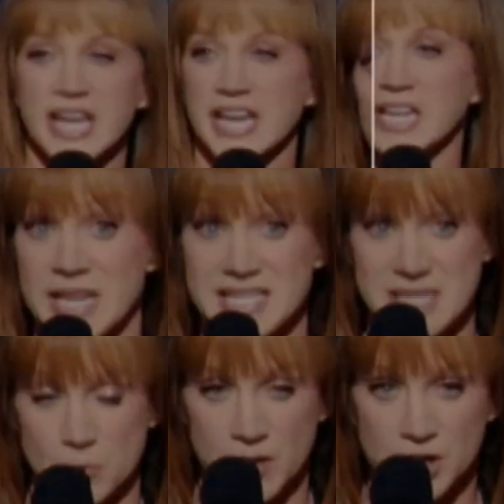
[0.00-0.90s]
King, Renee
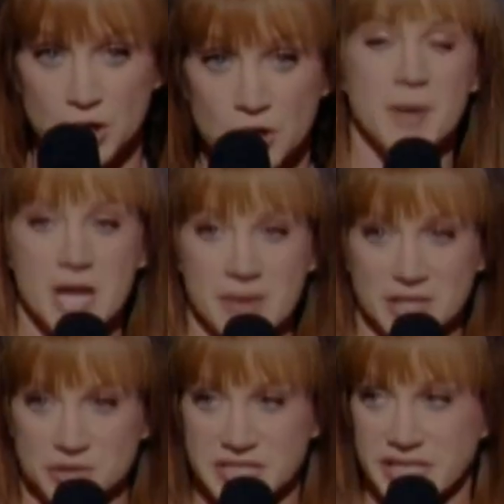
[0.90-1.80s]
Zellweger, Pam
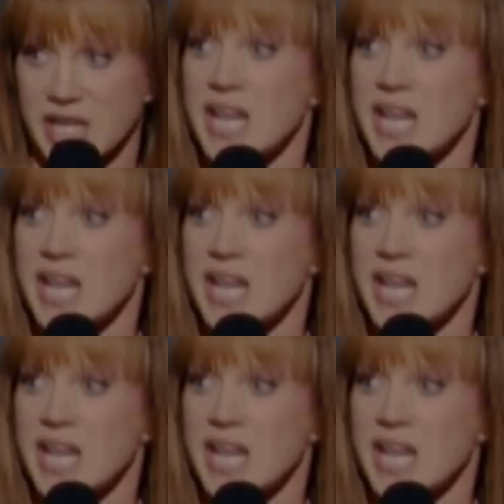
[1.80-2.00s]
Anderson.